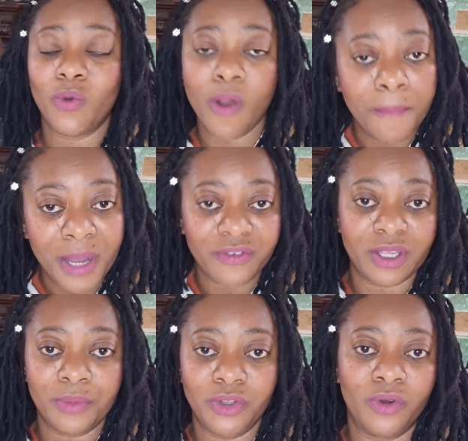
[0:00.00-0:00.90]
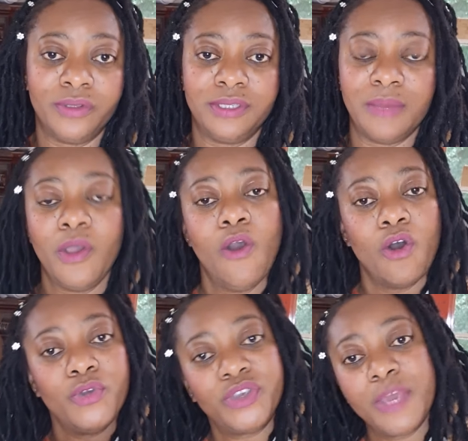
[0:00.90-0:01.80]
will come back for their money all the time,
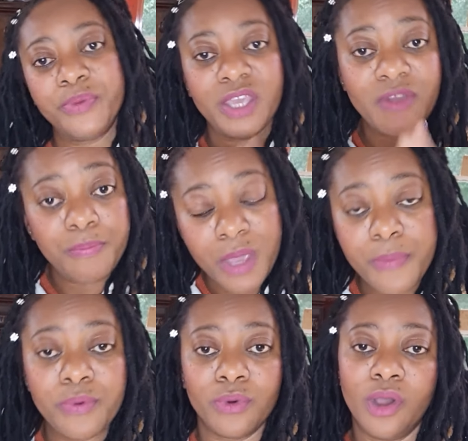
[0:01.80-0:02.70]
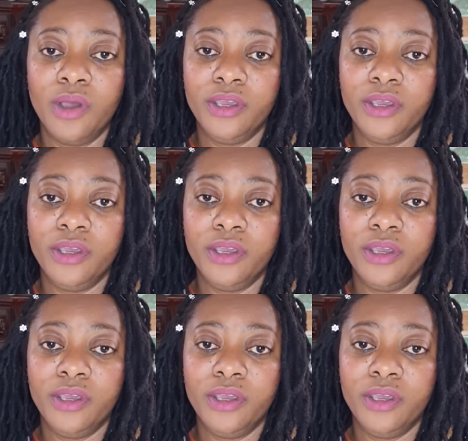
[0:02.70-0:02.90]
or you keep giving people,